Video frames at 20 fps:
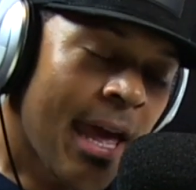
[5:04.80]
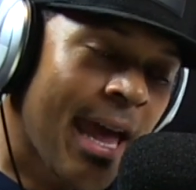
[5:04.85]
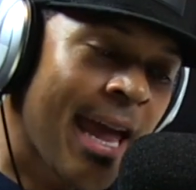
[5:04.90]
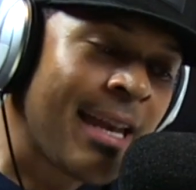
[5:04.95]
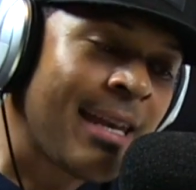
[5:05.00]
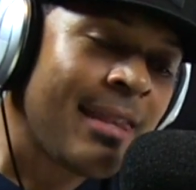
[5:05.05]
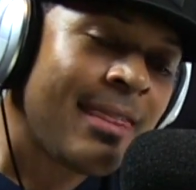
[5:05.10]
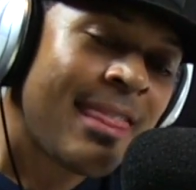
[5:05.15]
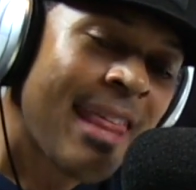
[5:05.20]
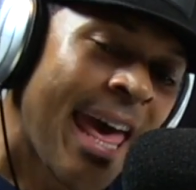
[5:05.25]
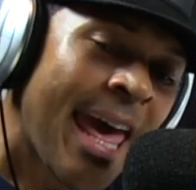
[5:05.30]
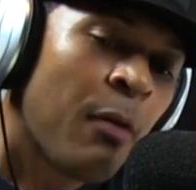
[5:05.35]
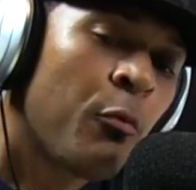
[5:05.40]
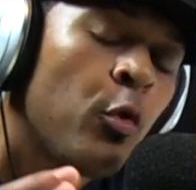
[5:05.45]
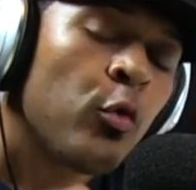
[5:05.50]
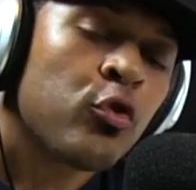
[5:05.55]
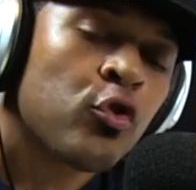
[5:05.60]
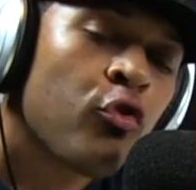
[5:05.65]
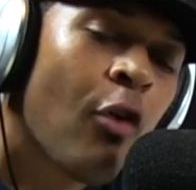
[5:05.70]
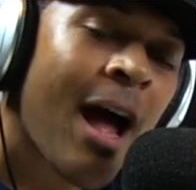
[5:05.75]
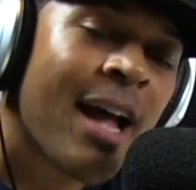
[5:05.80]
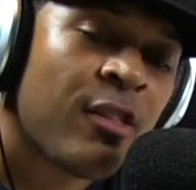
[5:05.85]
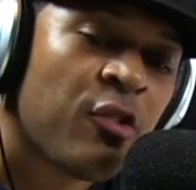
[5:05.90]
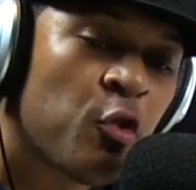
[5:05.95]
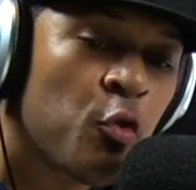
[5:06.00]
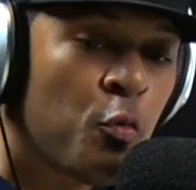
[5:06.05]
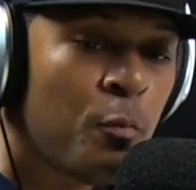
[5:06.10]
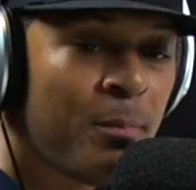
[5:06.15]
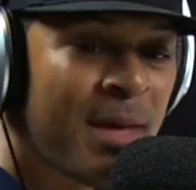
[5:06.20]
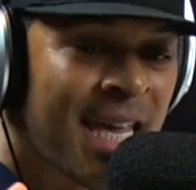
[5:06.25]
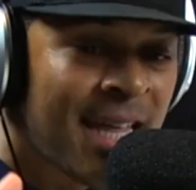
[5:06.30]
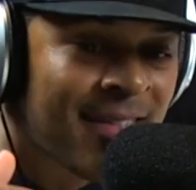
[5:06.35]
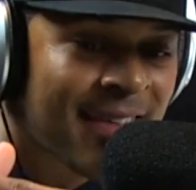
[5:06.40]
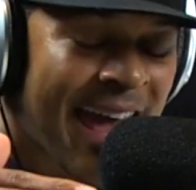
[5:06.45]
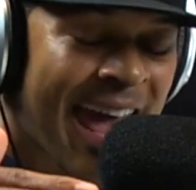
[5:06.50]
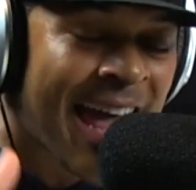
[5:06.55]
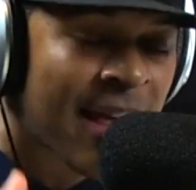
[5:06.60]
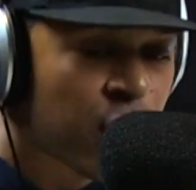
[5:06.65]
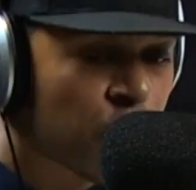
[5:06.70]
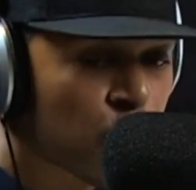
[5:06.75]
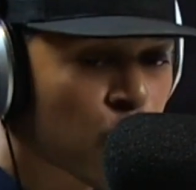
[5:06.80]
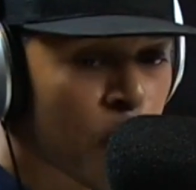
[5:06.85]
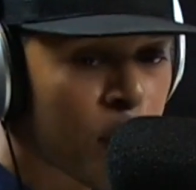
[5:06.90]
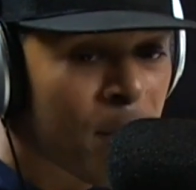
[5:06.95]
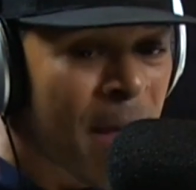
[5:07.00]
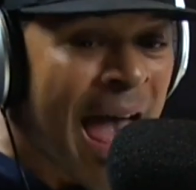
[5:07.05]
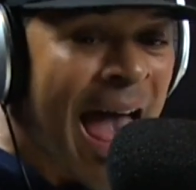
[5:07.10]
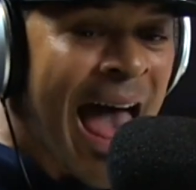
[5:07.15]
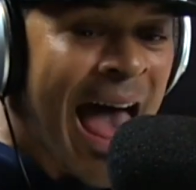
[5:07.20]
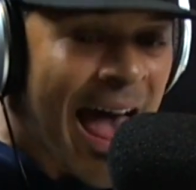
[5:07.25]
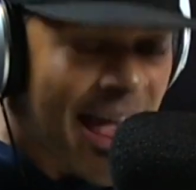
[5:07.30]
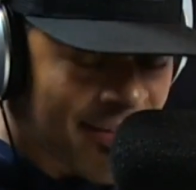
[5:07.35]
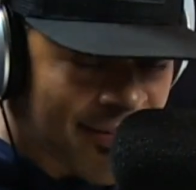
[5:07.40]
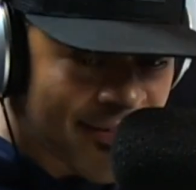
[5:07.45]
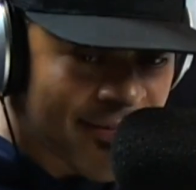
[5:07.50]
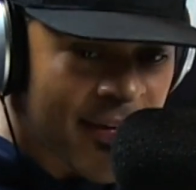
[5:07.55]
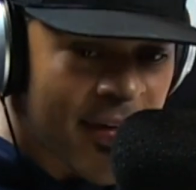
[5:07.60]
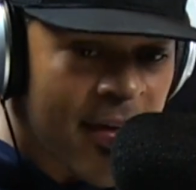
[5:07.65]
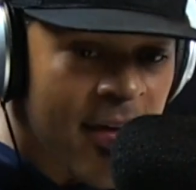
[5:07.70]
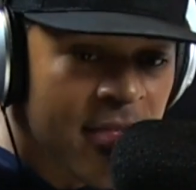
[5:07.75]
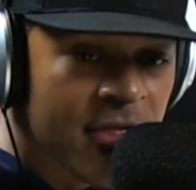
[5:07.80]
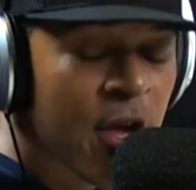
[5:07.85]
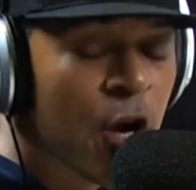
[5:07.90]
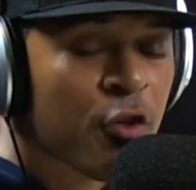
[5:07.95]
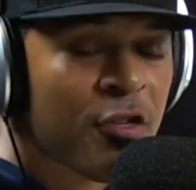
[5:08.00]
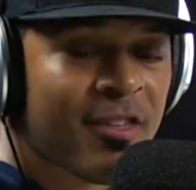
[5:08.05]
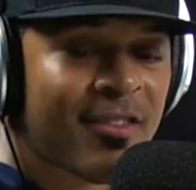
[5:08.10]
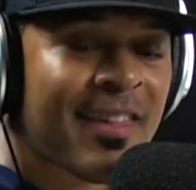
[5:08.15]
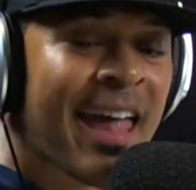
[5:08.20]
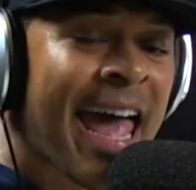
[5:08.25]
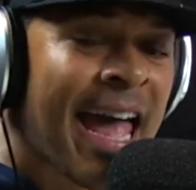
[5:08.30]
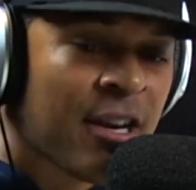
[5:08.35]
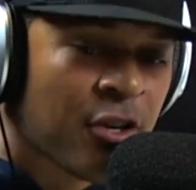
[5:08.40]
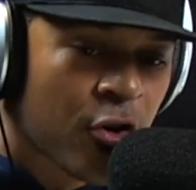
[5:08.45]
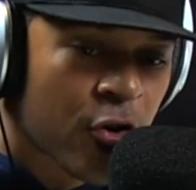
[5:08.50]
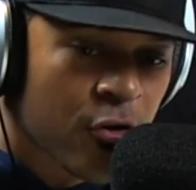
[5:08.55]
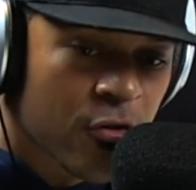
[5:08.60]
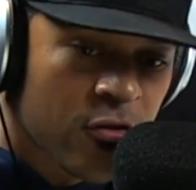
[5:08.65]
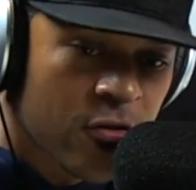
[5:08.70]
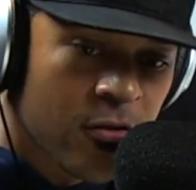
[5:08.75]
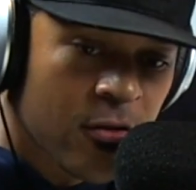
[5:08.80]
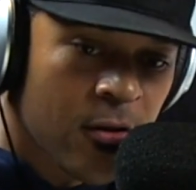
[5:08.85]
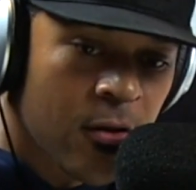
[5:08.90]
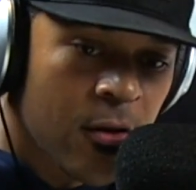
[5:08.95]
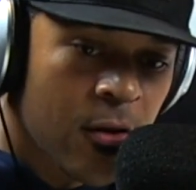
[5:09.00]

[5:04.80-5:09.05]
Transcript: and they will try to meet and surpass their standards.